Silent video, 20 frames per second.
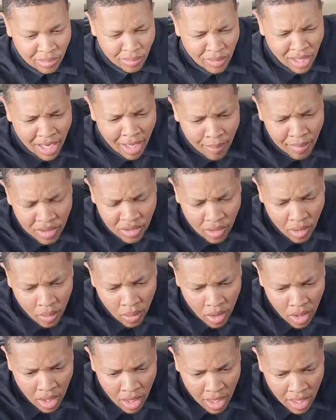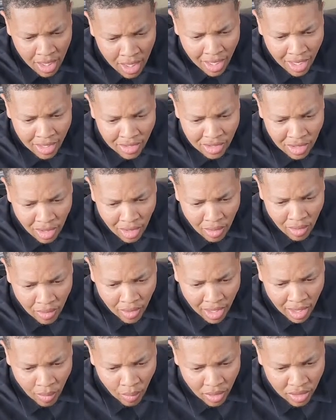dynamics on. Hey, Tall,
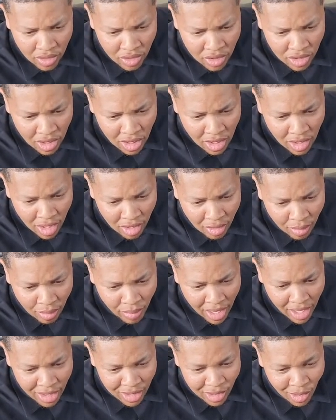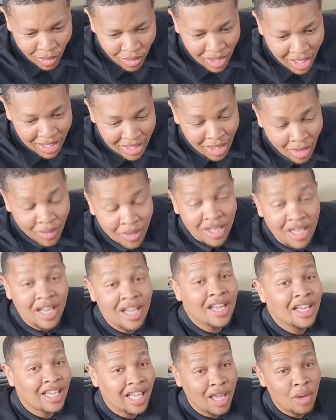can't wait to see you at the bike show in Daytona.
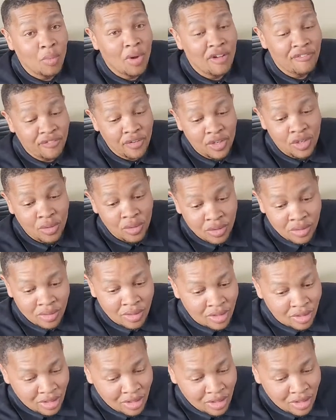Can't wait for you